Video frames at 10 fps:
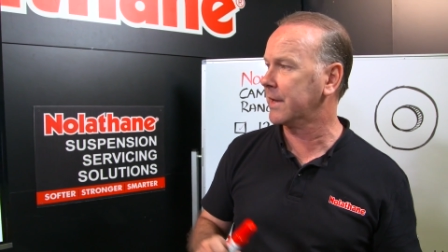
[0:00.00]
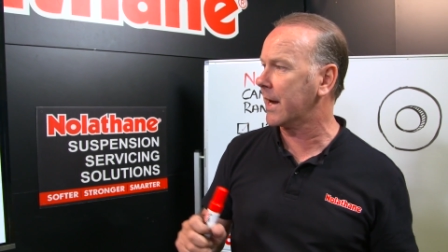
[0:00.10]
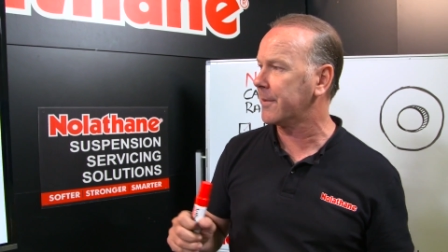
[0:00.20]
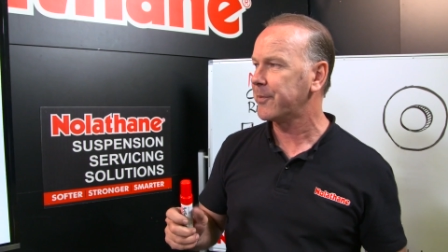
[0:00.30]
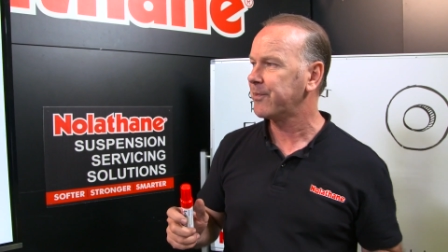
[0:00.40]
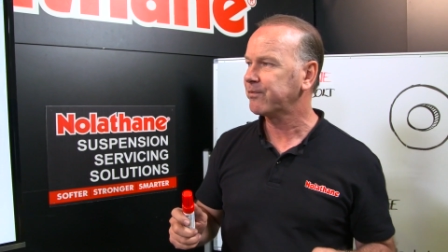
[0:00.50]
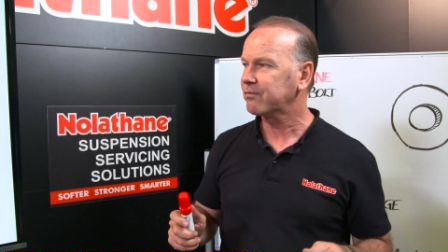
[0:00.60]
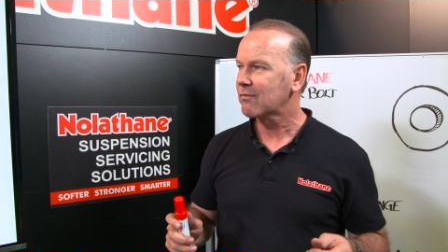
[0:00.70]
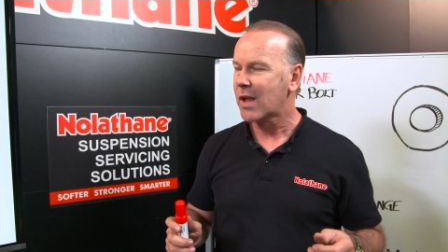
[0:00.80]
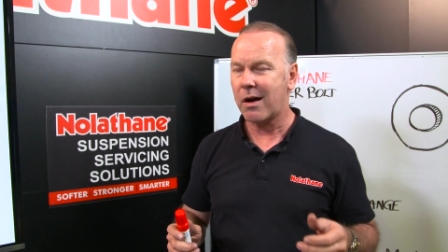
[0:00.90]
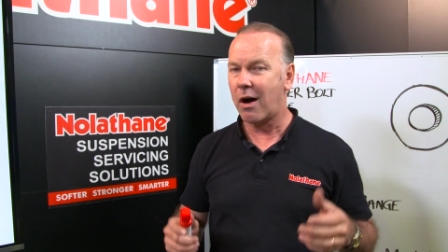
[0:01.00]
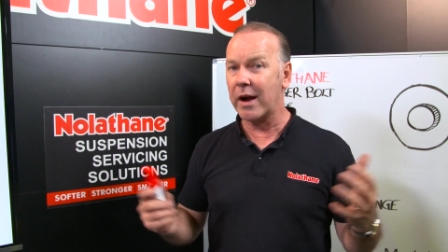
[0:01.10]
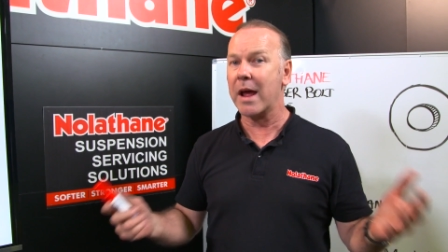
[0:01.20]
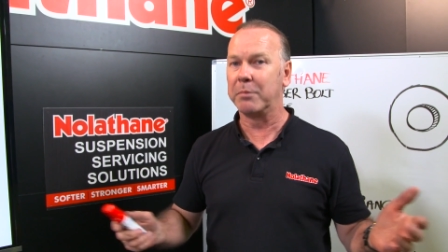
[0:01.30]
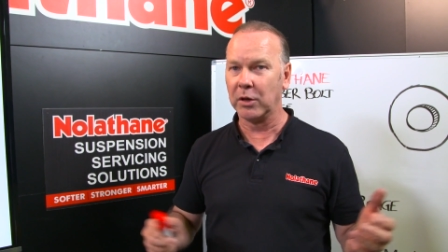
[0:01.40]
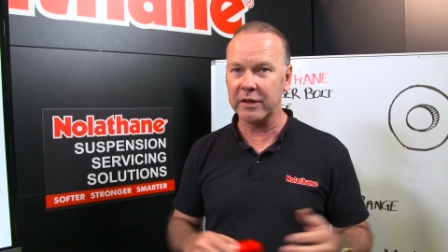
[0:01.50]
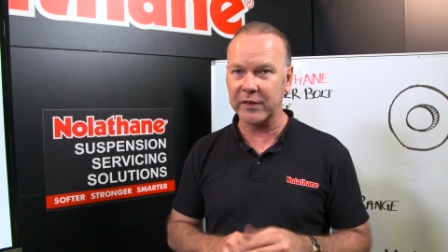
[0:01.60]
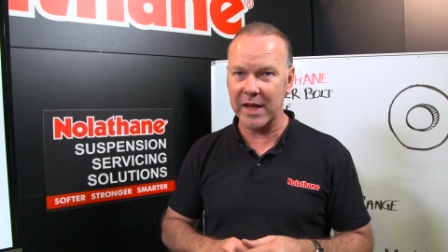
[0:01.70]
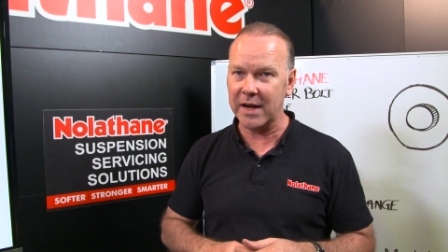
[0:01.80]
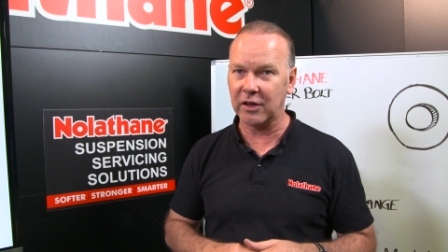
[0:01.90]
Now, I don't
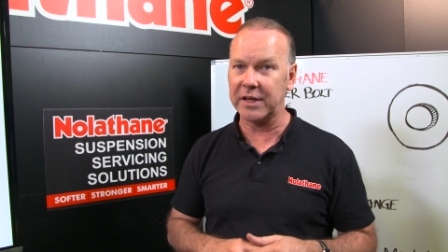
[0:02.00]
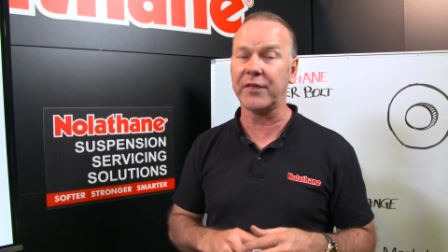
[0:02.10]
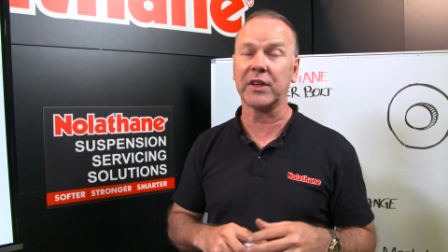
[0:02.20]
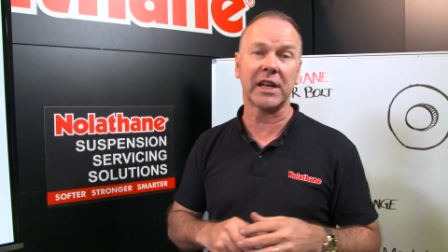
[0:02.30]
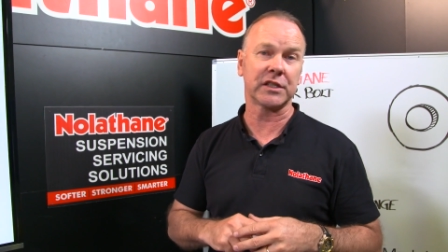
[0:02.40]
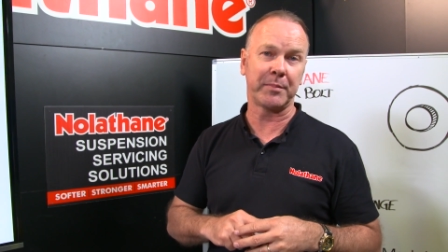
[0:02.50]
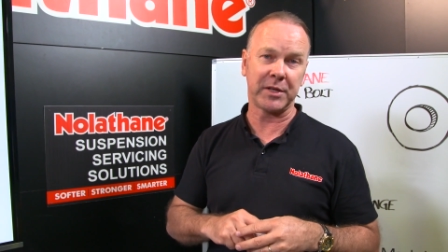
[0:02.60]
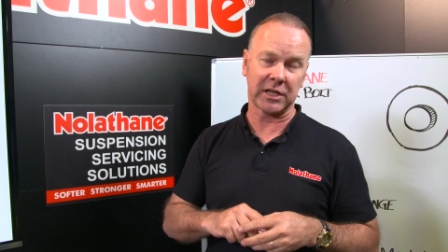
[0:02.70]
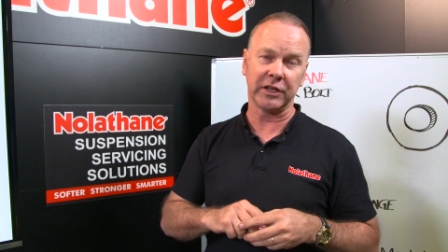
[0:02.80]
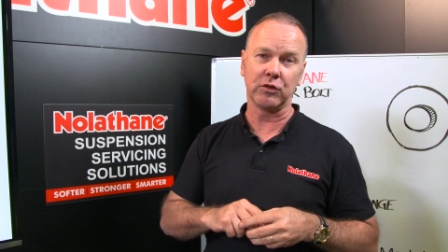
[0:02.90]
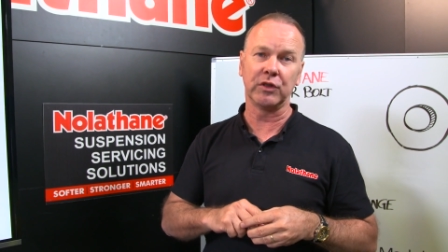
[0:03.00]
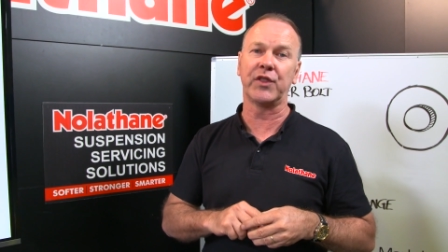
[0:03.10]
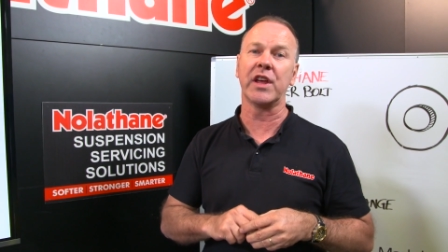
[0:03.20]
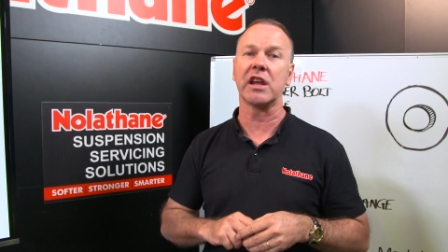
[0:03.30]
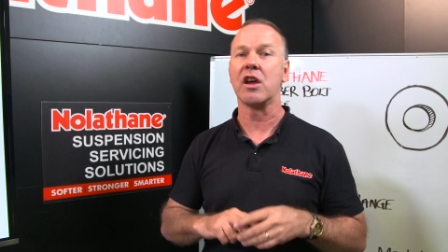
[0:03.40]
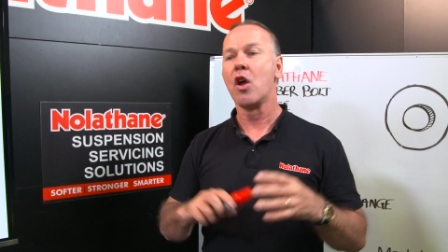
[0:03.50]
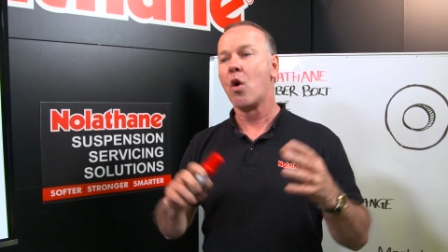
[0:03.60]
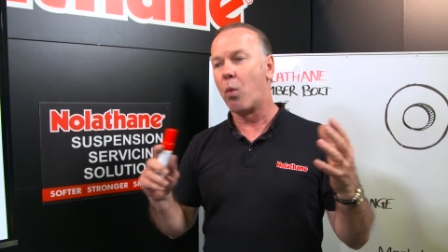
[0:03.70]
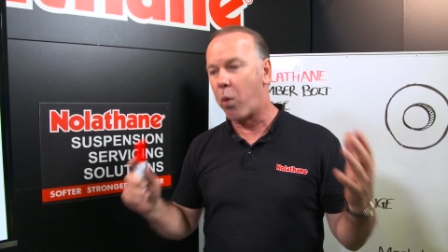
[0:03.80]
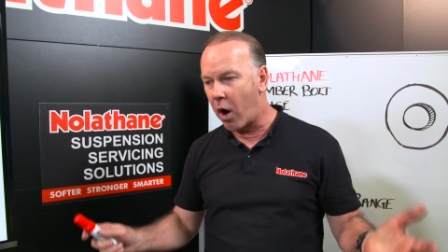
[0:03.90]
believe in that, and I don't think that's a particularly good thing.
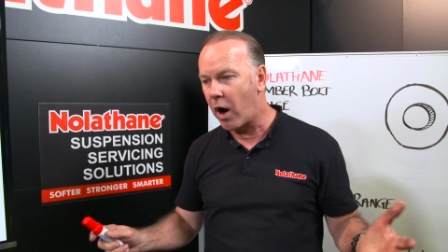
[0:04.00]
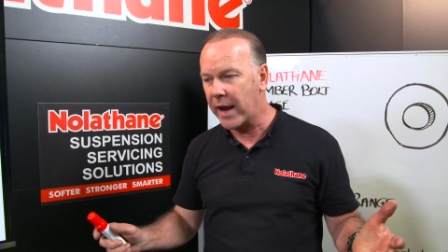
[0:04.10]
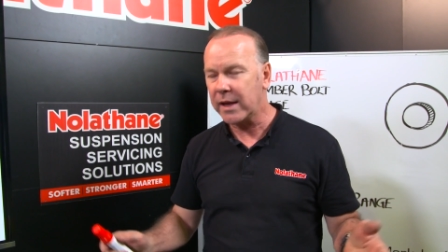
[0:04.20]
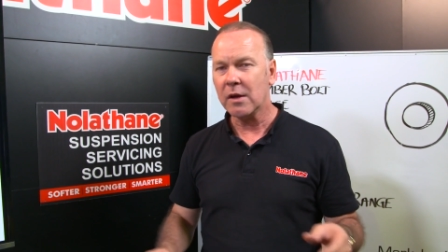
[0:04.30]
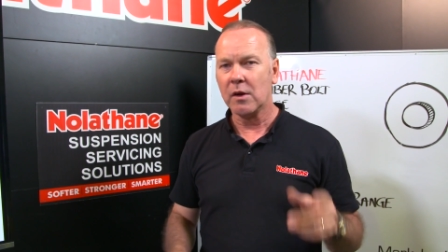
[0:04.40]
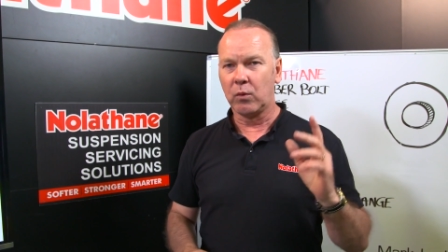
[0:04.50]
Why?